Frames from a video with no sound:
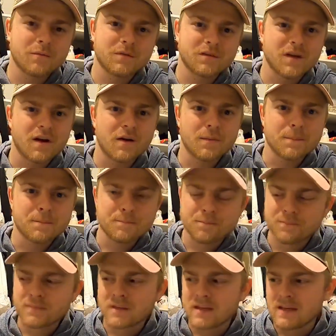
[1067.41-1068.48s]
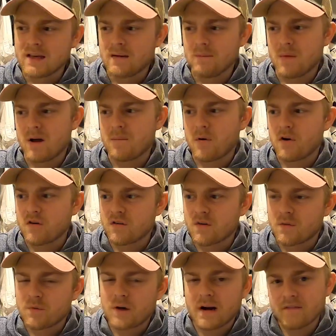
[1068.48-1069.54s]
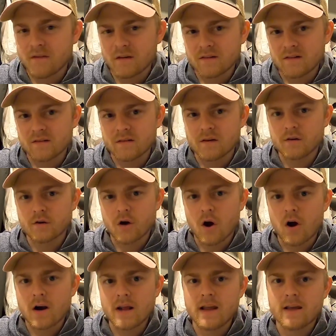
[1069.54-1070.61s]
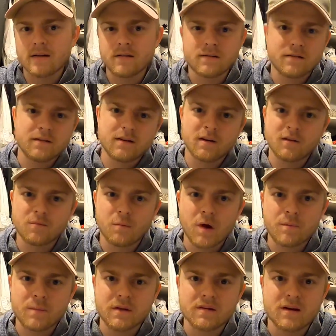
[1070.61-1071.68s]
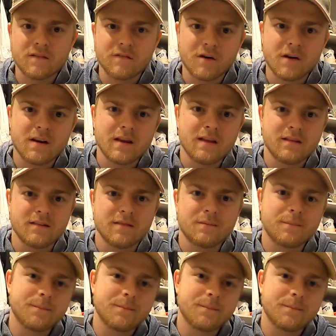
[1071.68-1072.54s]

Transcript: So my personal preference is the Ducati, and yours might be different, and